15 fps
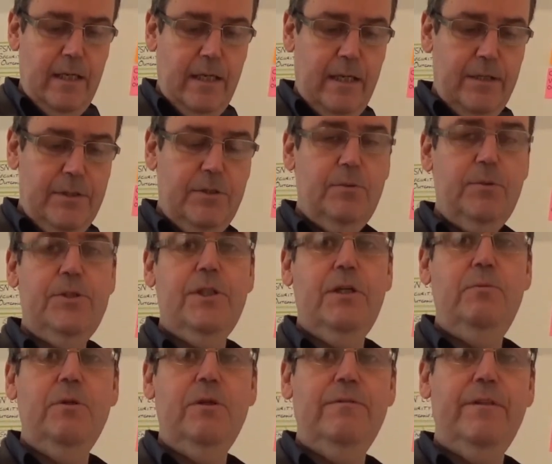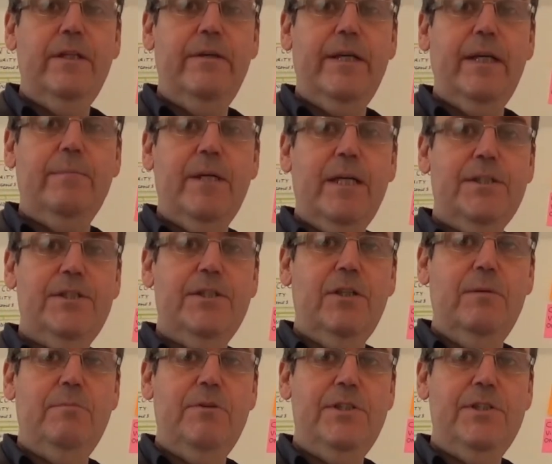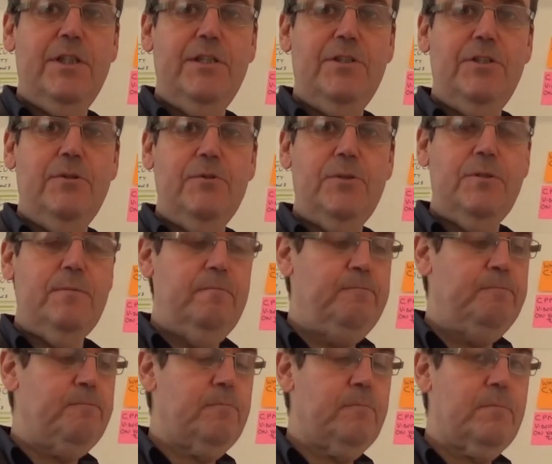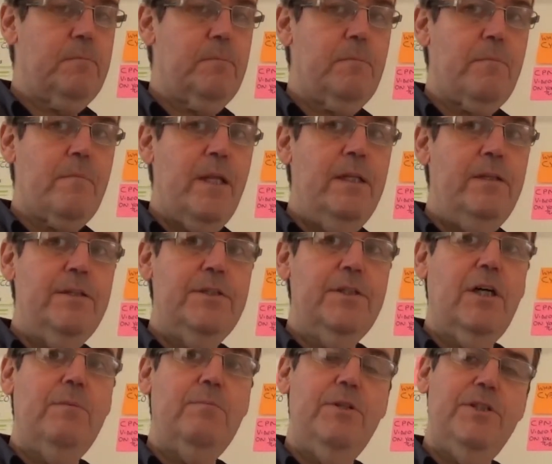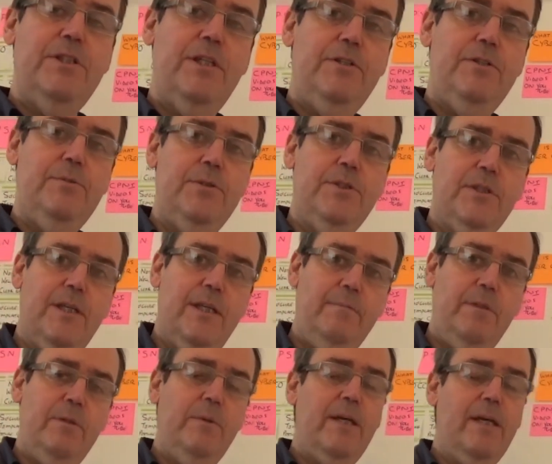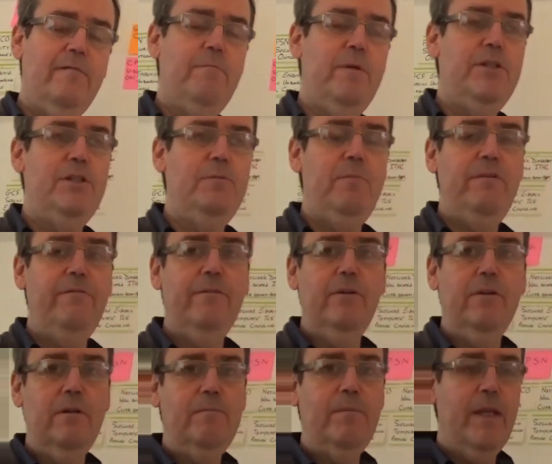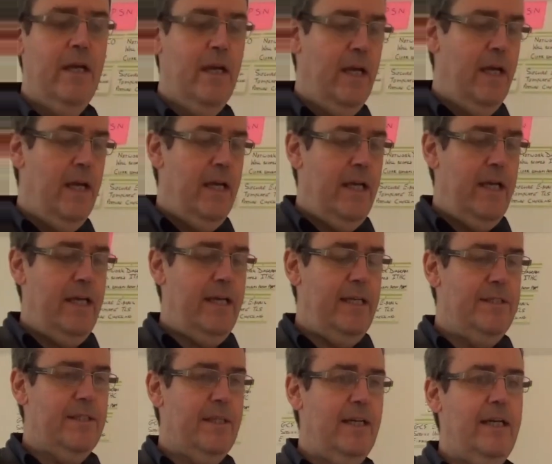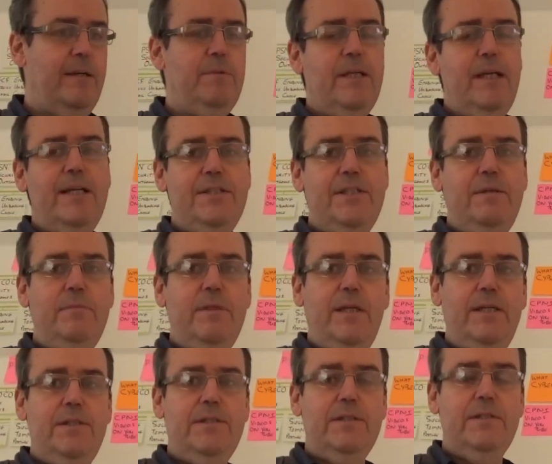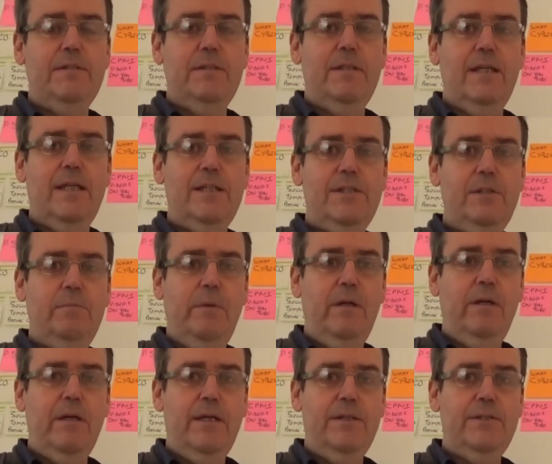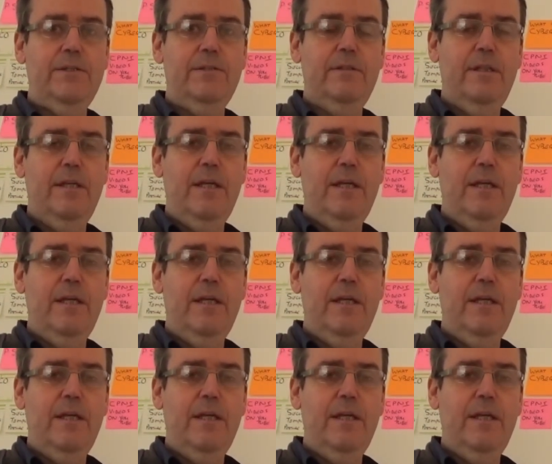It's also worth knowing about Cyber Essentials. The Cyber Essentials scheme that we have mentioned before is aimed at SMEs and suppliers,